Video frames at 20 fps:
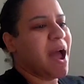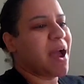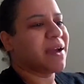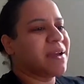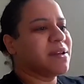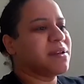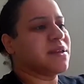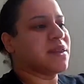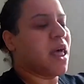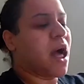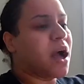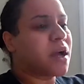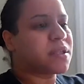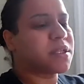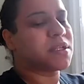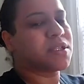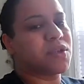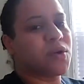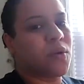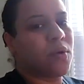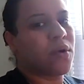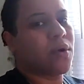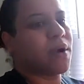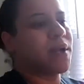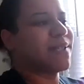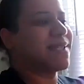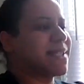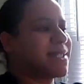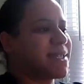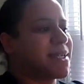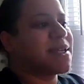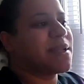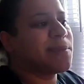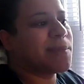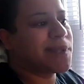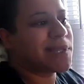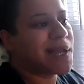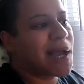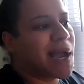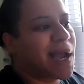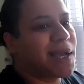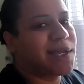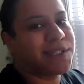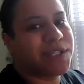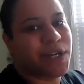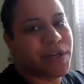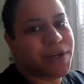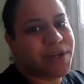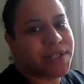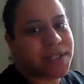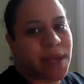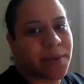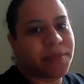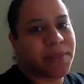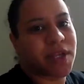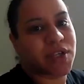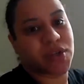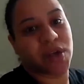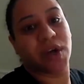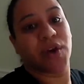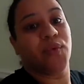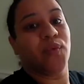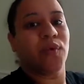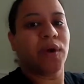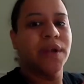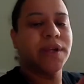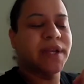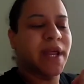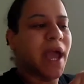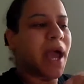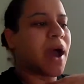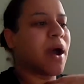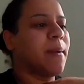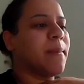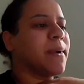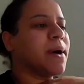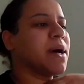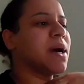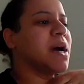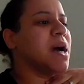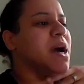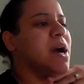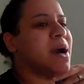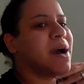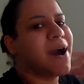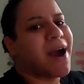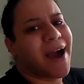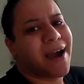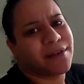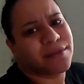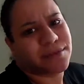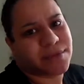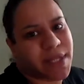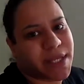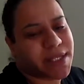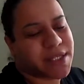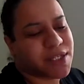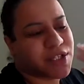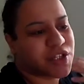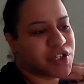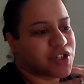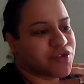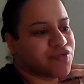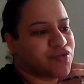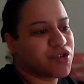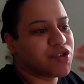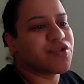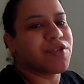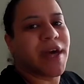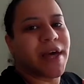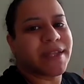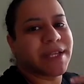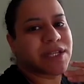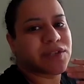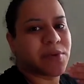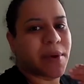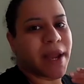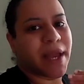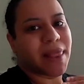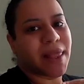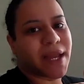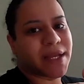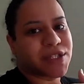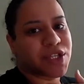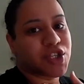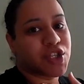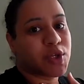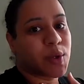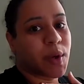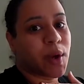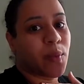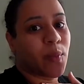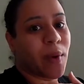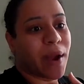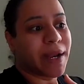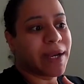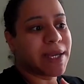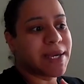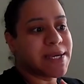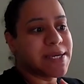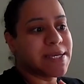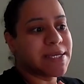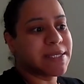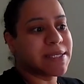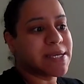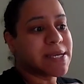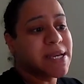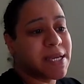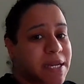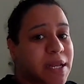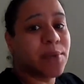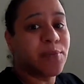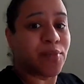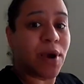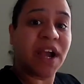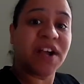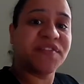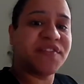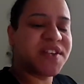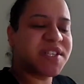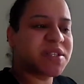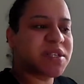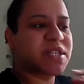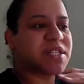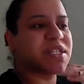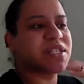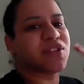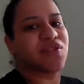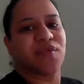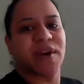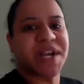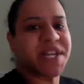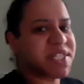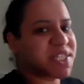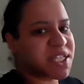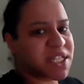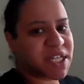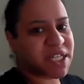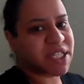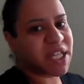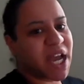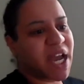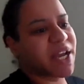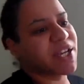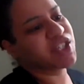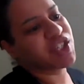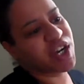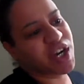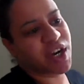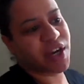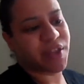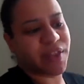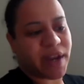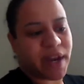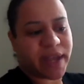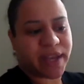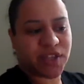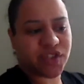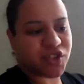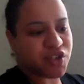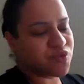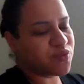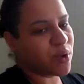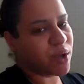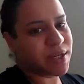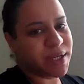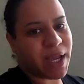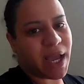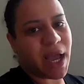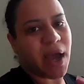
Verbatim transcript: I could lock the door and sit him in the high chair or something so I can run down, but I don't like to just do that. That's why I like to do it when he's eating breakfast because he's already sitting in the high chair and then I can just run